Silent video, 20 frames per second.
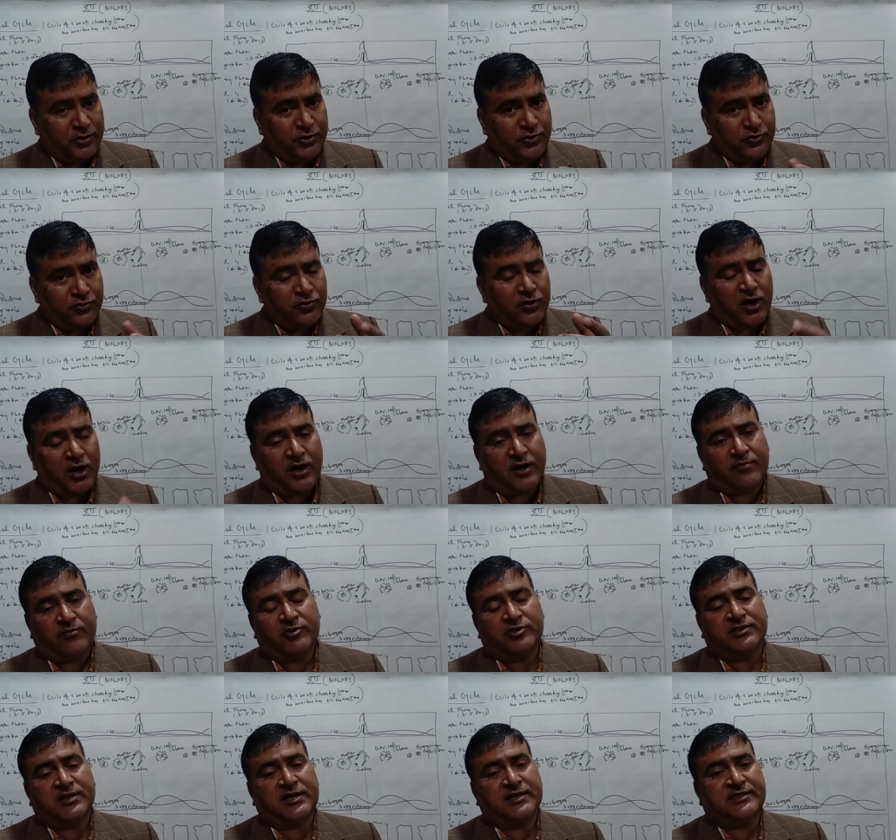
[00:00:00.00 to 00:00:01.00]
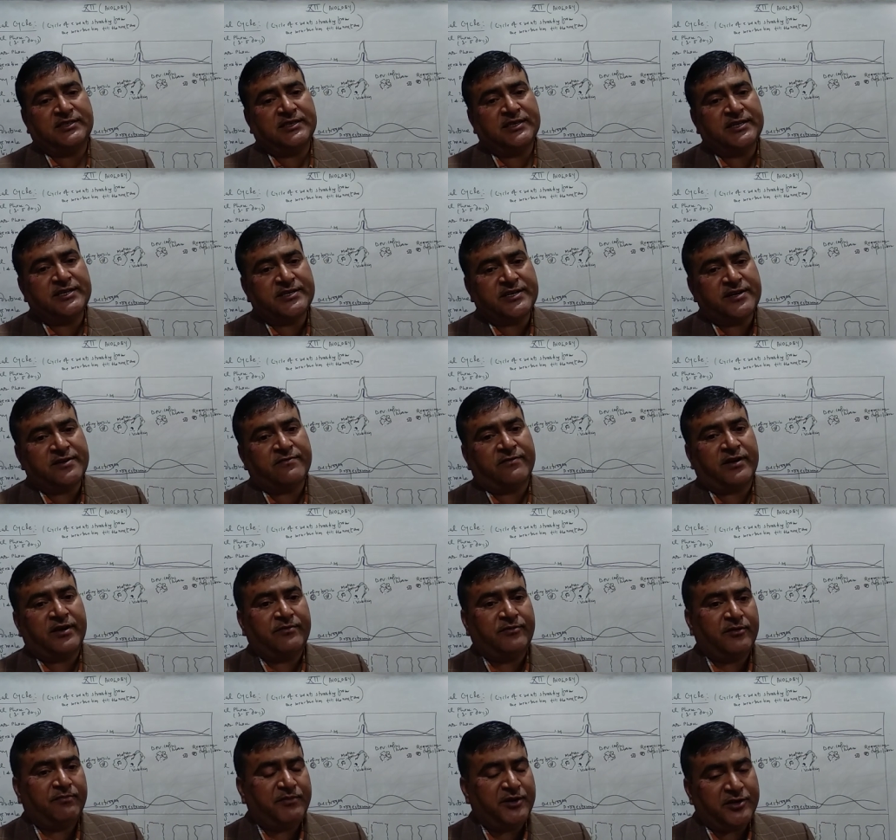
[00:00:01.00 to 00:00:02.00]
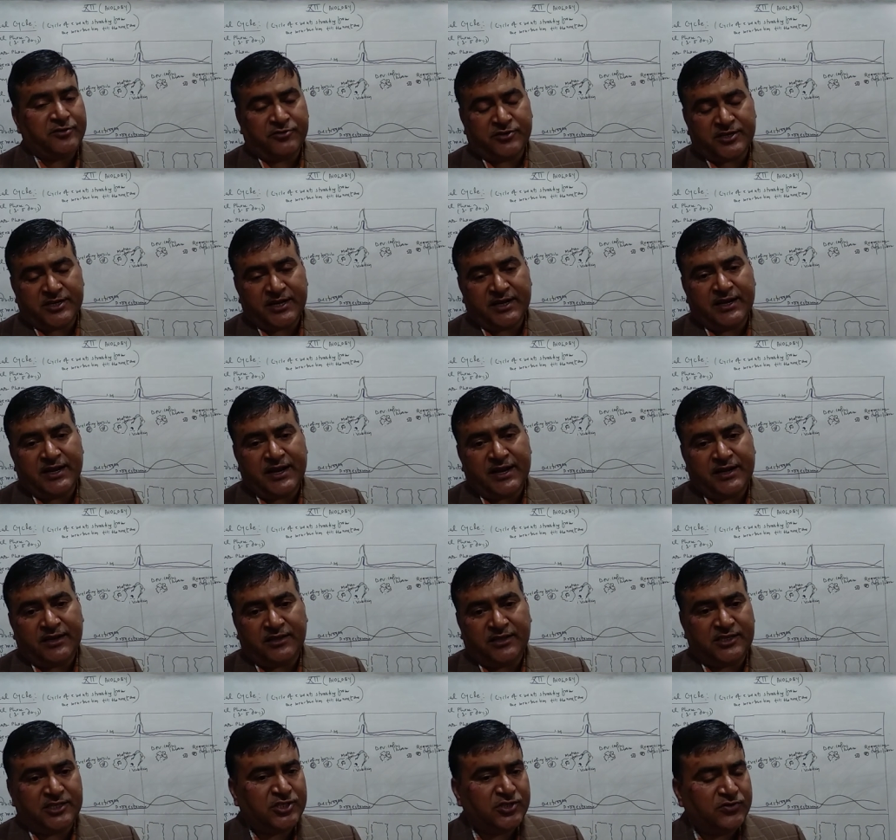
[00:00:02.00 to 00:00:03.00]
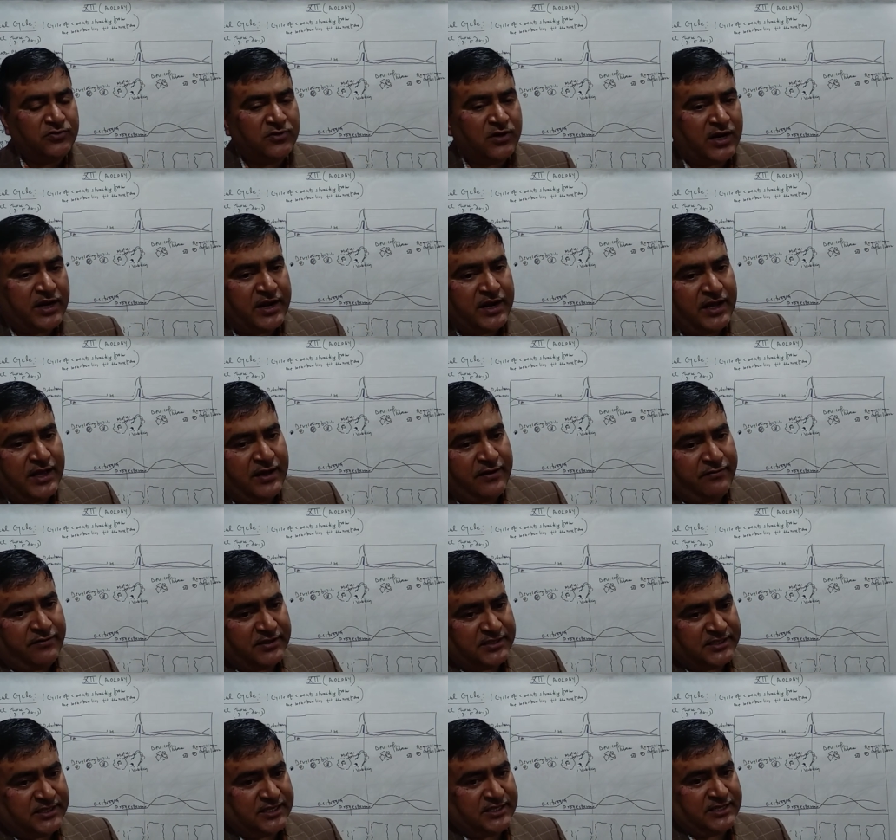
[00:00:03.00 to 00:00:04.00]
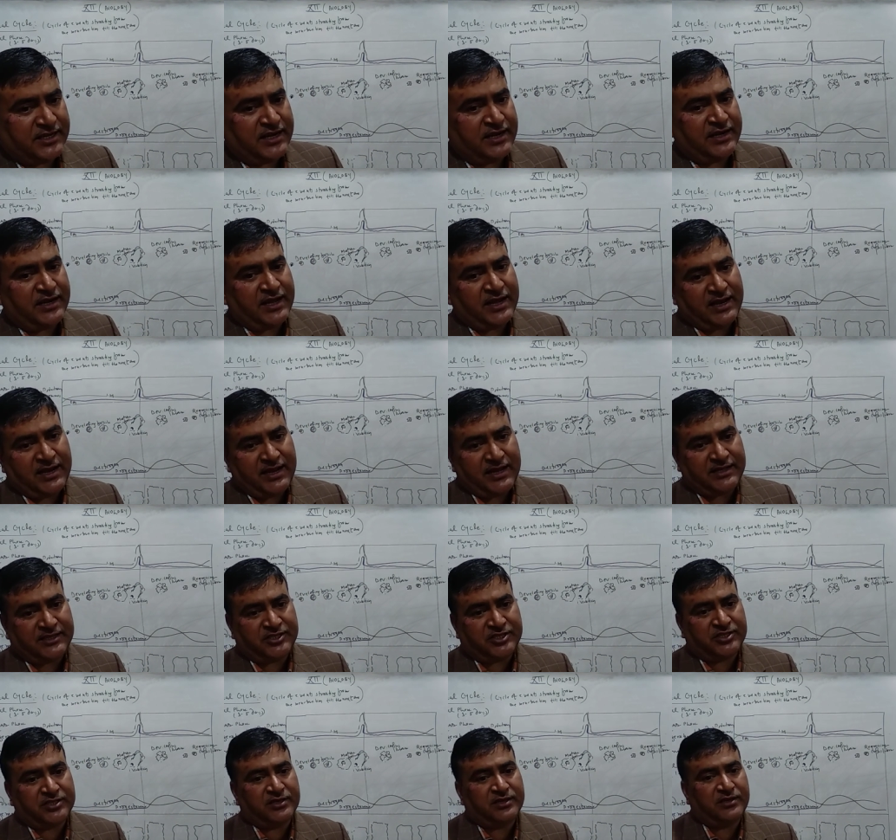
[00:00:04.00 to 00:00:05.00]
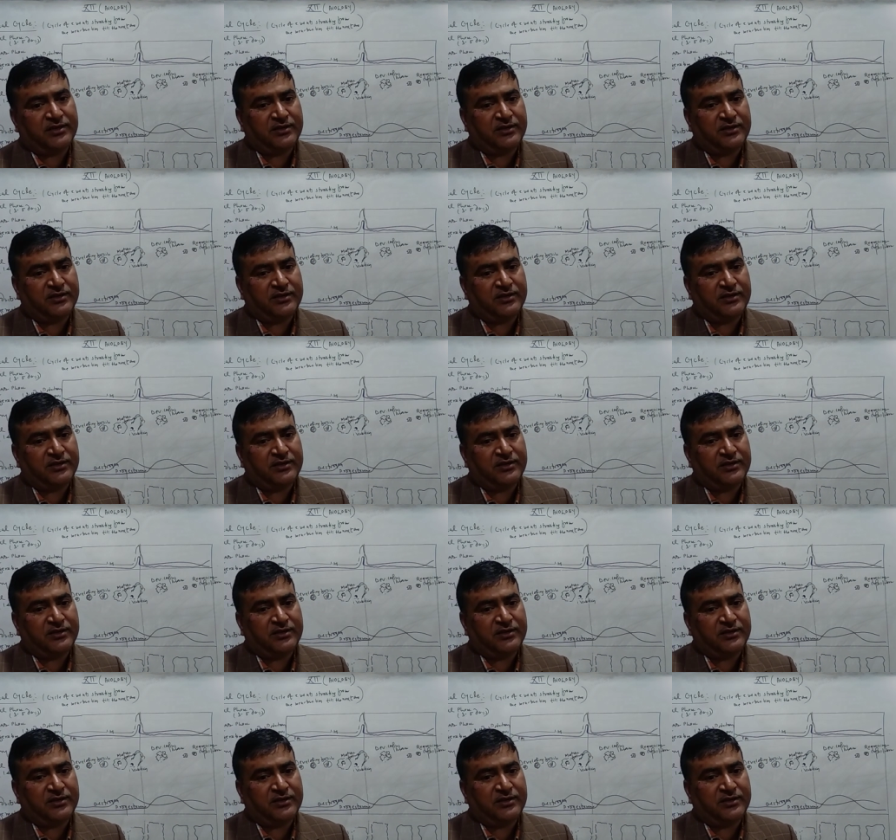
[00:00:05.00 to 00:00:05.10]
2 hormones are secreted by the pituitary gland. These 2 are FSH and LH.